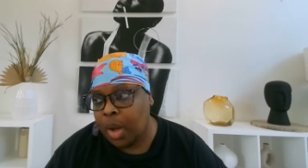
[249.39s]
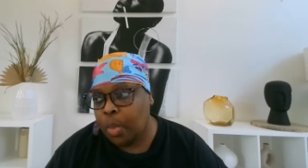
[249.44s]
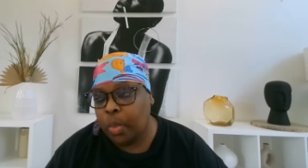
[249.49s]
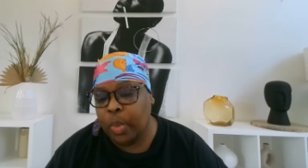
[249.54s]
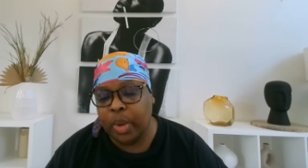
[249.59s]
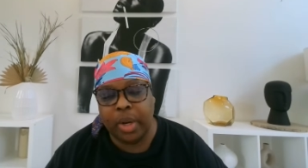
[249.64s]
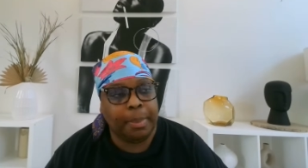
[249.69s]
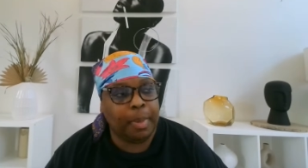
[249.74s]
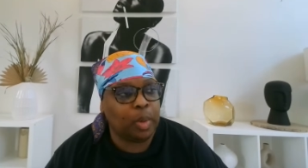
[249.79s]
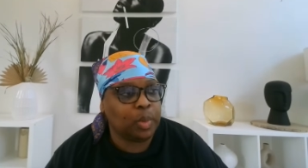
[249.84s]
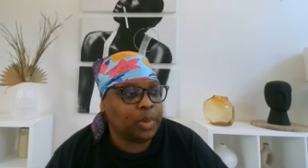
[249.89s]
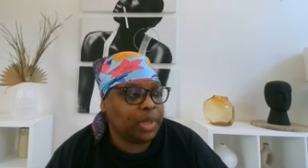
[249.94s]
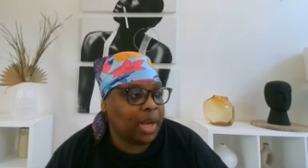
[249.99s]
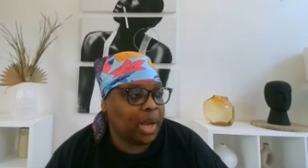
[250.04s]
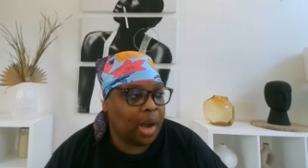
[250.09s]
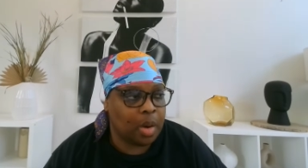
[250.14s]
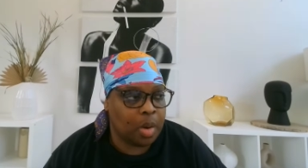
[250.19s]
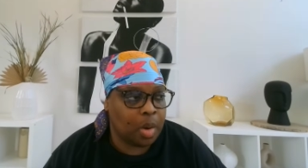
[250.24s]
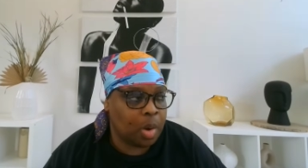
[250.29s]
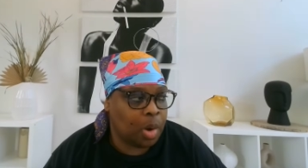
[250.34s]
When are both of
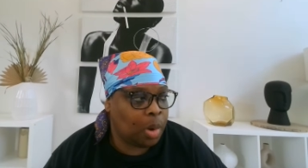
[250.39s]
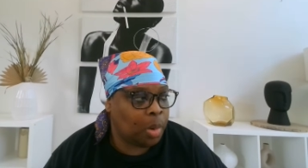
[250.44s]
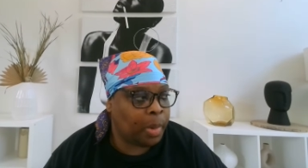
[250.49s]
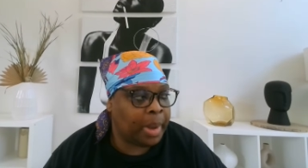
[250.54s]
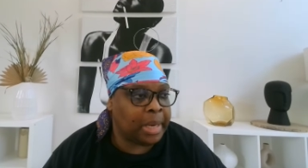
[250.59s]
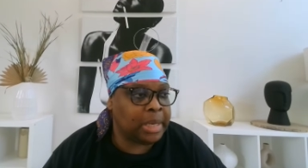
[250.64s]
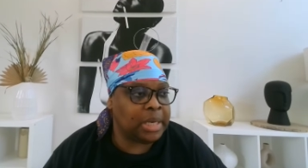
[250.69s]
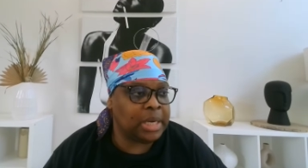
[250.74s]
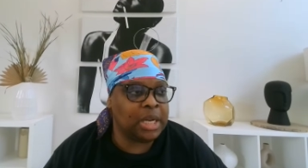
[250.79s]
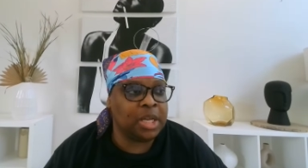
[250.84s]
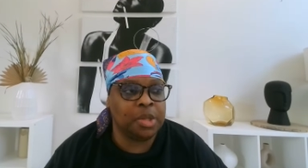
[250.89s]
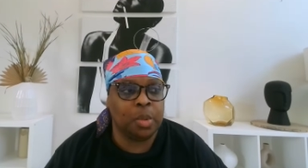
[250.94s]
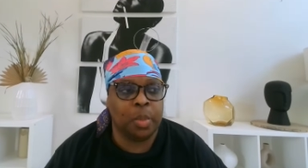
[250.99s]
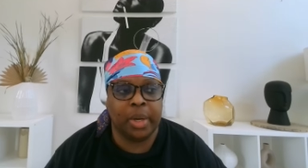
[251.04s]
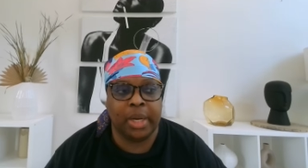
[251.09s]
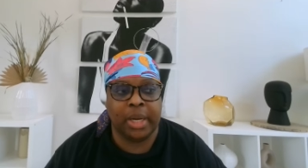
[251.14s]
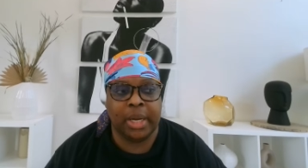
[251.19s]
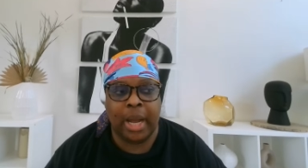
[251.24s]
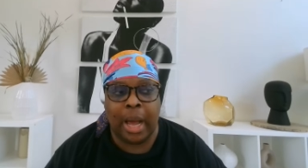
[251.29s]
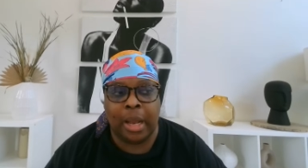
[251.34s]
y'all gonna go away? Neither
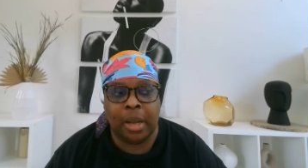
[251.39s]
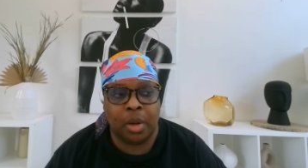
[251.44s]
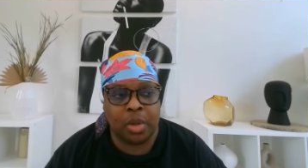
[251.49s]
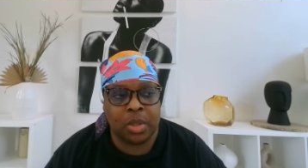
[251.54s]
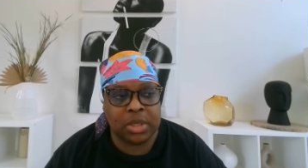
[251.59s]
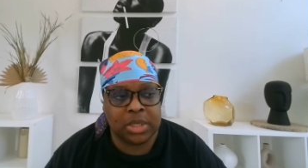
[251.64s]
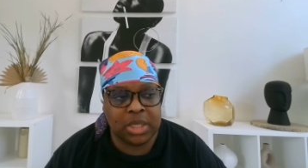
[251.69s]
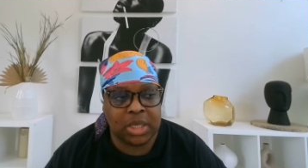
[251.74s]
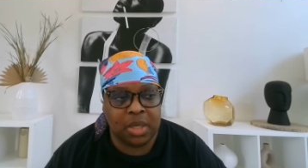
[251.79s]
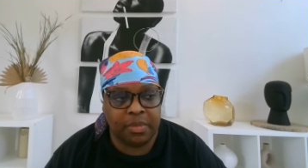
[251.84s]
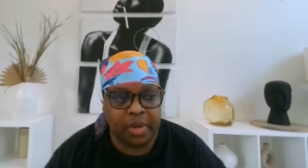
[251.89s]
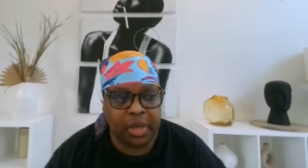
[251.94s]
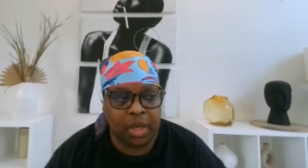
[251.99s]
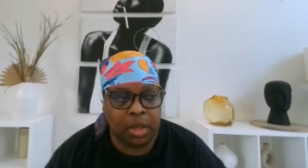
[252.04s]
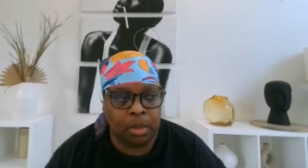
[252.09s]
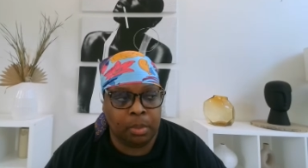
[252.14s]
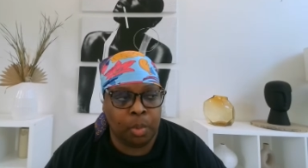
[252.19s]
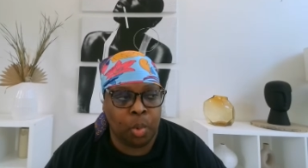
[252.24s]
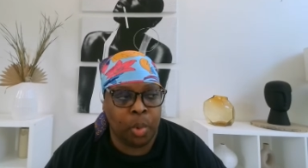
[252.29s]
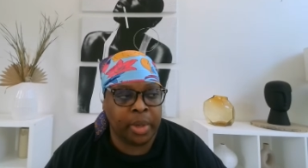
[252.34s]
one of y'all are on TV
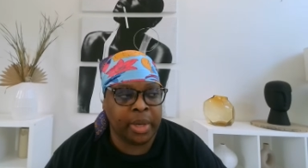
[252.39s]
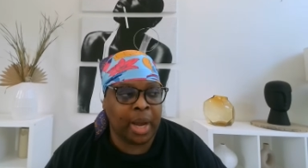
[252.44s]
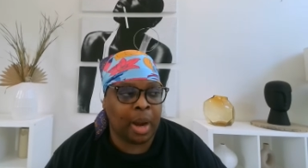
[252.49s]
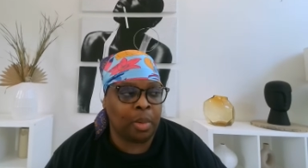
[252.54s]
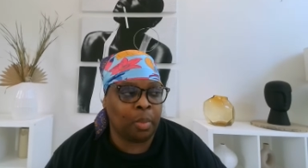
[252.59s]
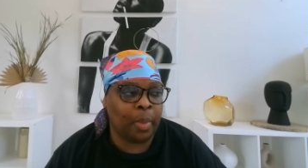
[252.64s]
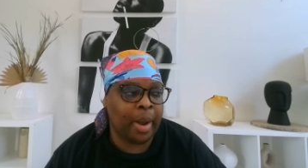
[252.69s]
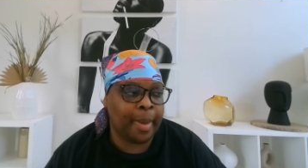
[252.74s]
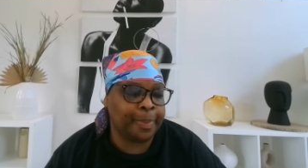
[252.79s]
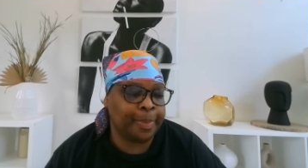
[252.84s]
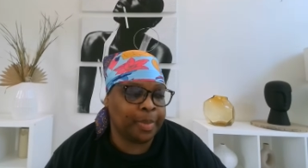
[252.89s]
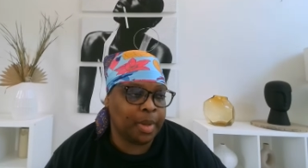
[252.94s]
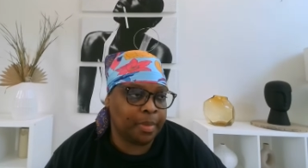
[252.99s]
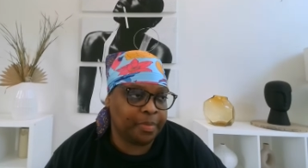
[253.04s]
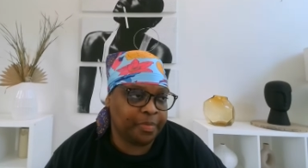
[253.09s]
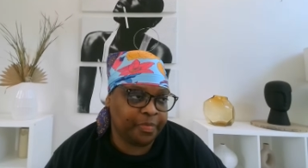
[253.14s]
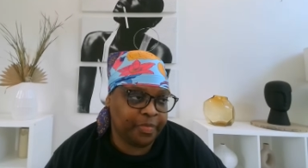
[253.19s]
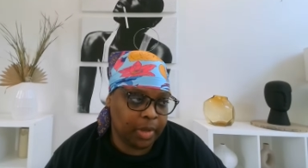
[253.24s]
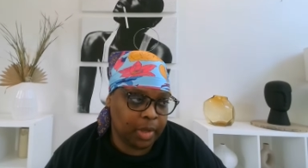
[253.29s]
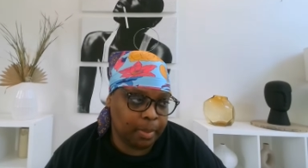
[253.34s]
anymore. Y'all wrapped
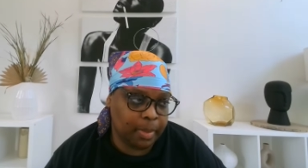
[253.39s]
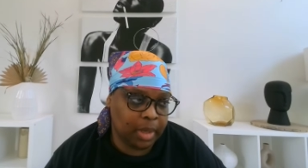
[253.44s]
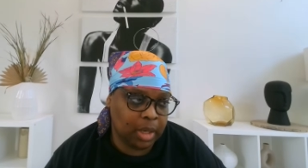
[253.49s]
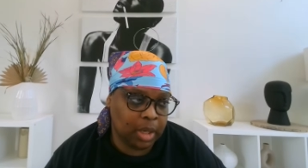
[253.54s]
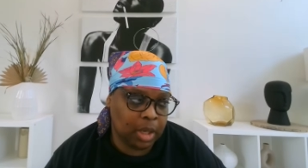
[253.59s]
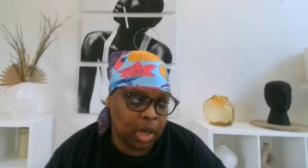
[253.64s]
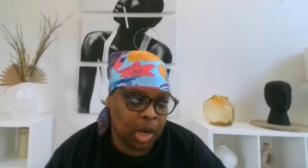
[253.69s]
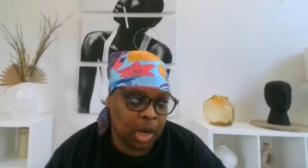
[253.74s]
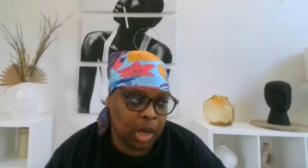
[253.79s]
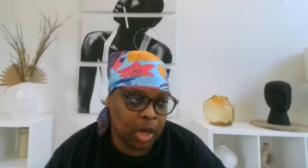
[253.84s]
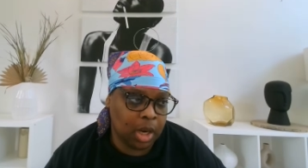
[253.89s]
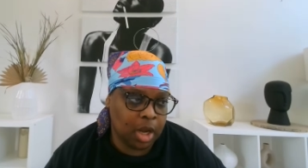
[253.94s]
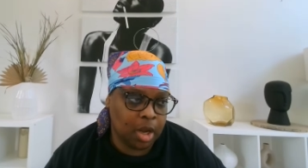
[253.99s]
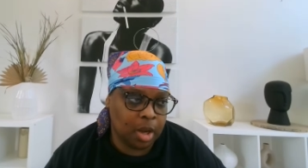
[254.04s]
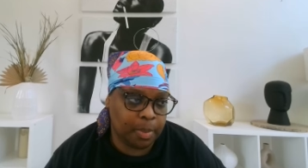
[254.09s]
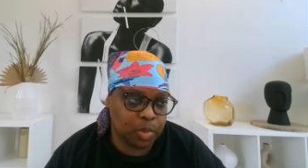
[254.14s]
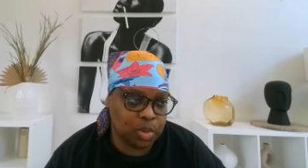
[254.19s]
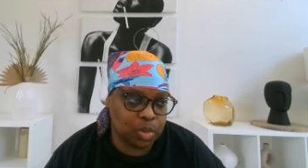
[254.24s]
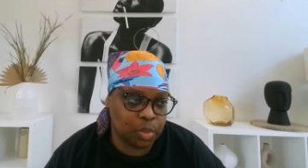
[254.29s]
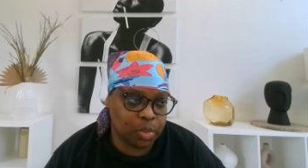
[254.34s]
up filming a uh,
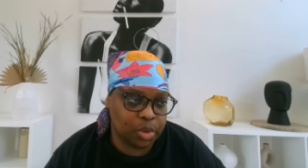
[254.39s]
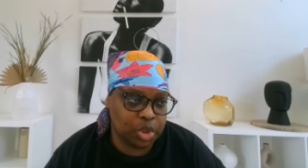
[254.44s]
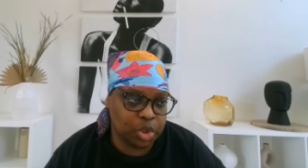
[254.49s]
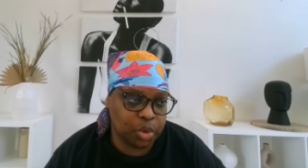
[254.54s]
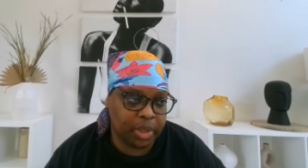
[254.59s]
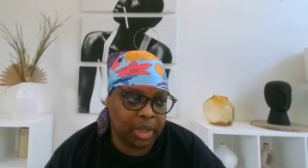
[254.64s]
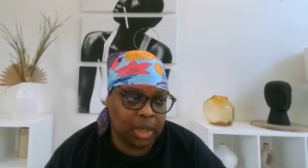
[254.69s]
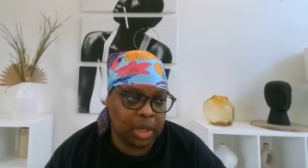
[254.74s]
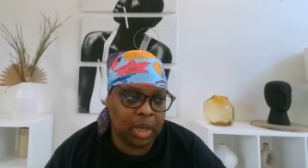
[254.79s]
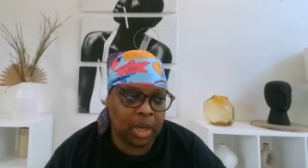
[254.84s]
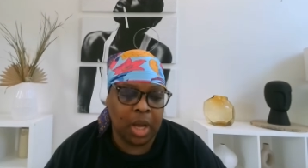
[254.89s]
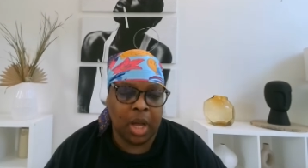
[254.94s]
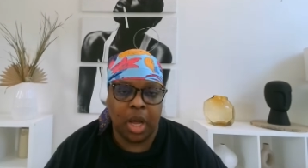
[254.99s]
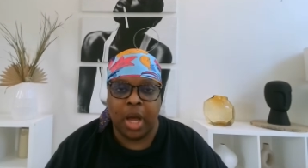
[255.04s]
couples retreat.